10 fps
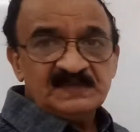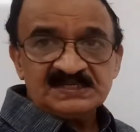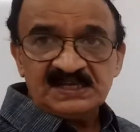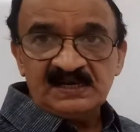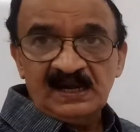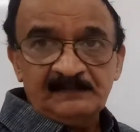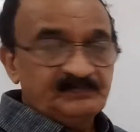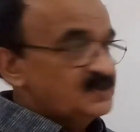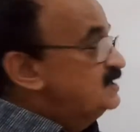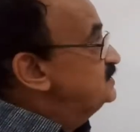of the signal.
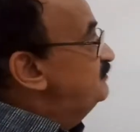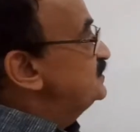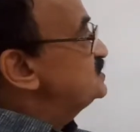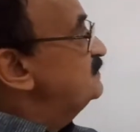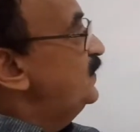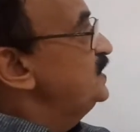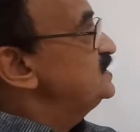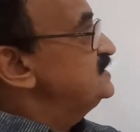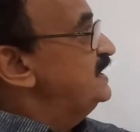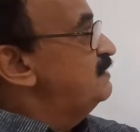The first point
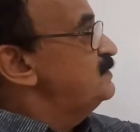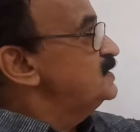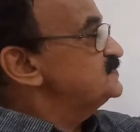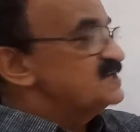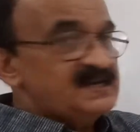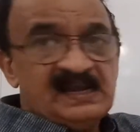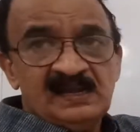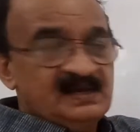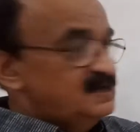is the number of signal,